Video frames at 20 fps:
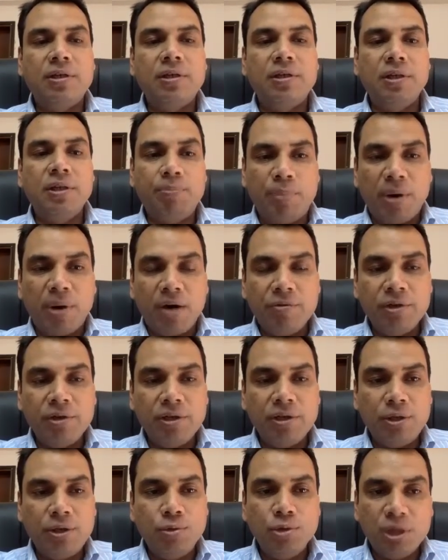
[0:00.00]
the
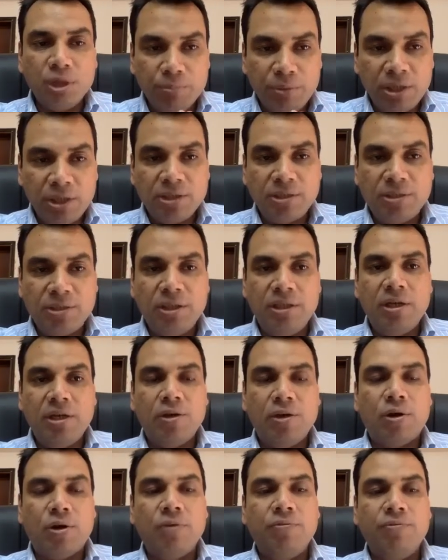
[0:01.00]
power to the
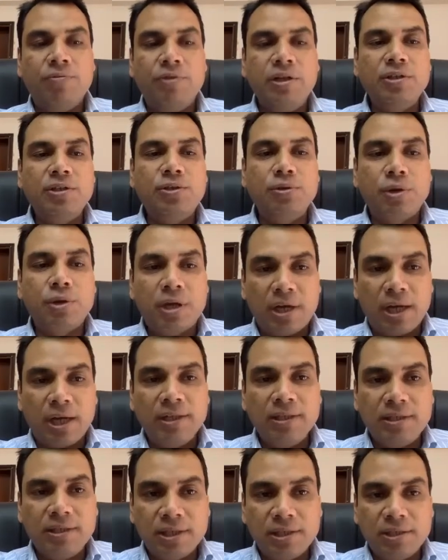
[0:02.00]
Ministerial Conference to
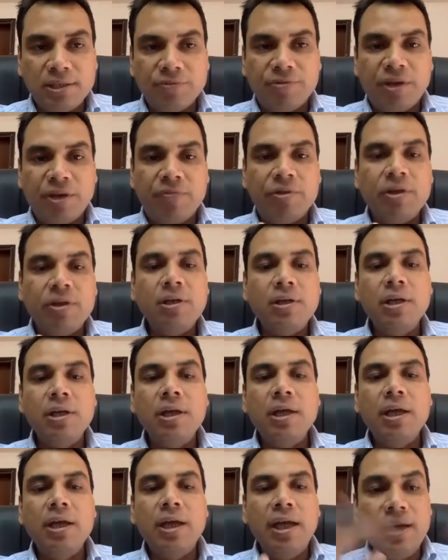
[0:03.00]
grant such a waiver
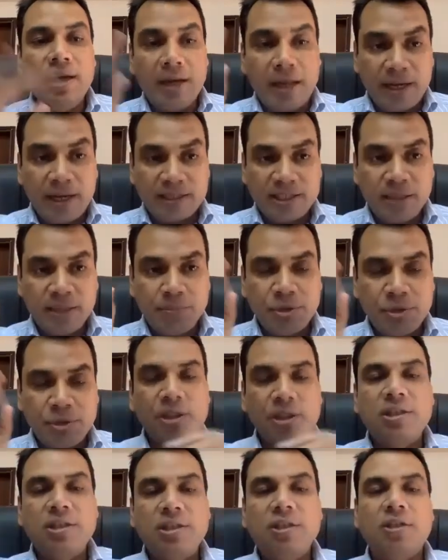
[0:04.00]
in
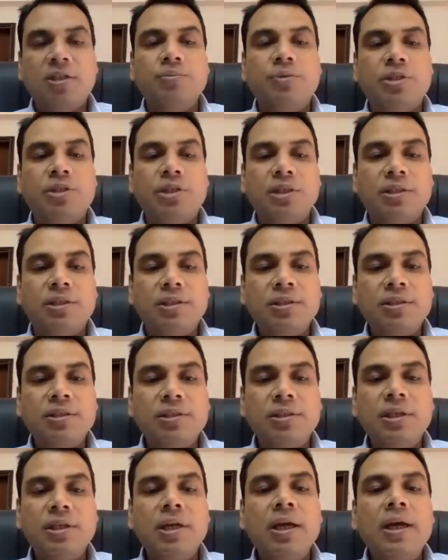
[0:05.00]
exceptional
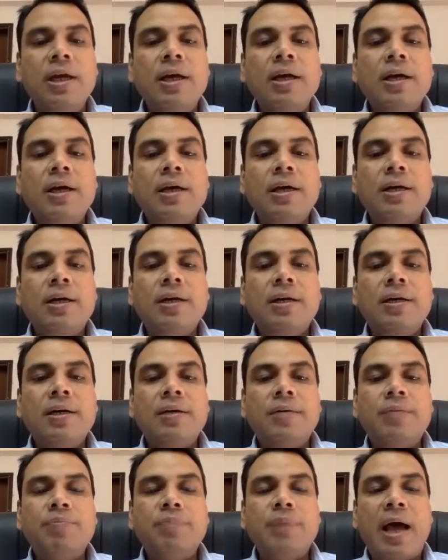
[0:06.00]
circumstances,
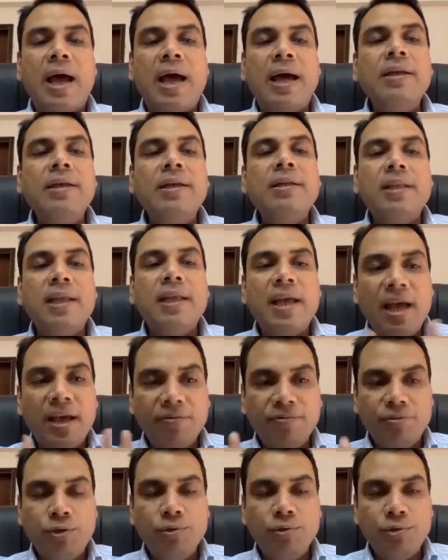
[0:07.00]
and they
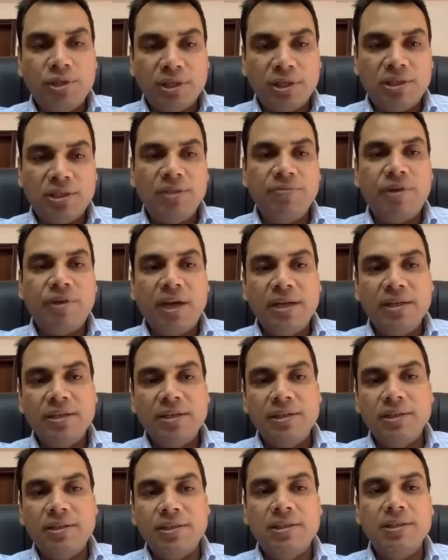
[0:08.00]
have to justify the
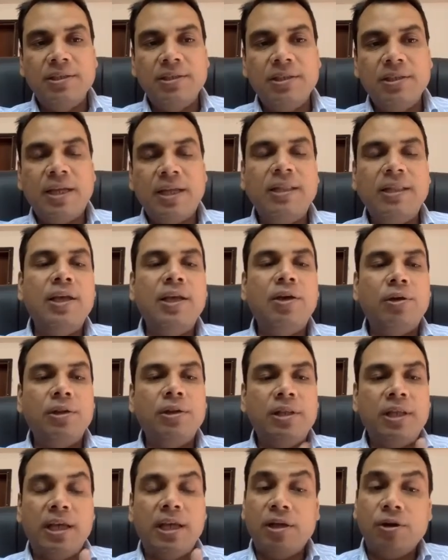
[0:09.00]
decision, and
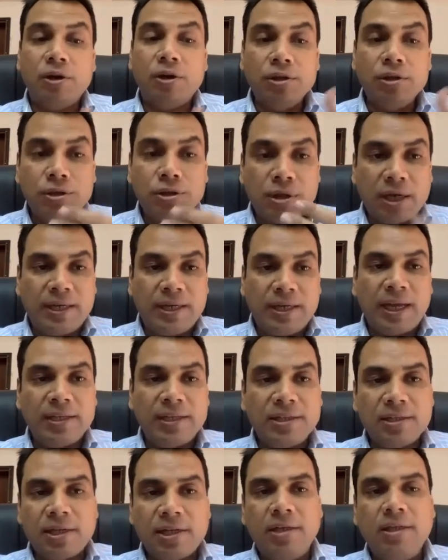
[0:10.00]
they can also
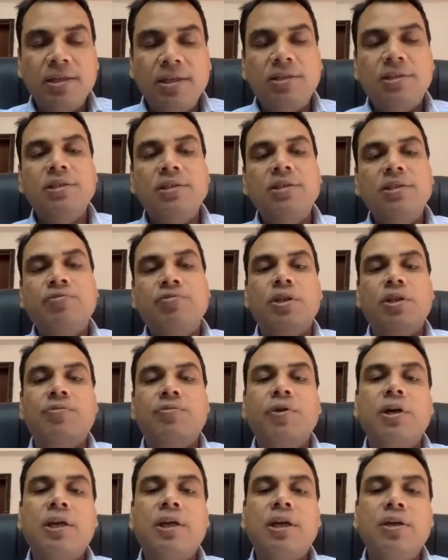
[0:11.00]
attach conditions for the
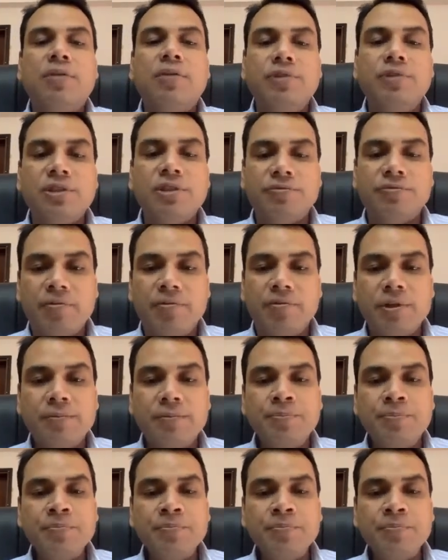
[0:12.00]
working of this waiver.